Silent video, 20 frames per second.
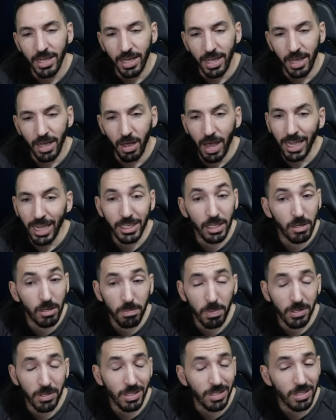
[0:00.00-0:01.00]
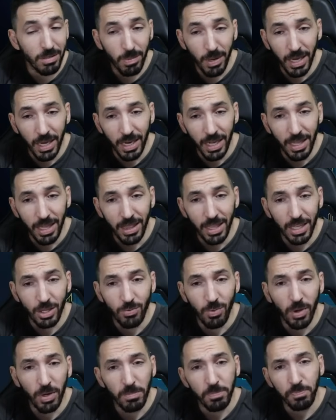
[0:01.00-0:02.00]
Uh, I didn't participate in this
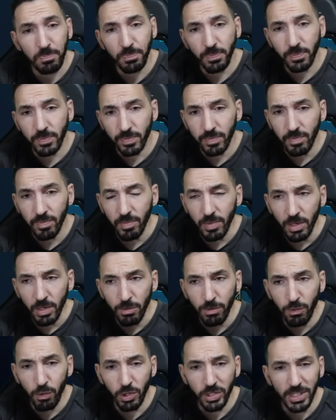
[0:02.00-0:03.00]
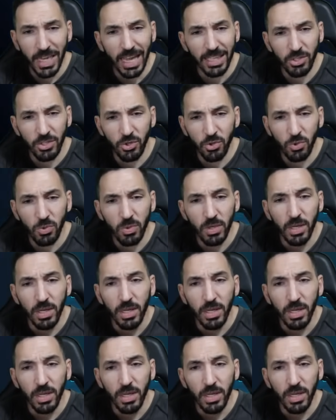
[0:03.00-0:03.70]
one for Tatsu.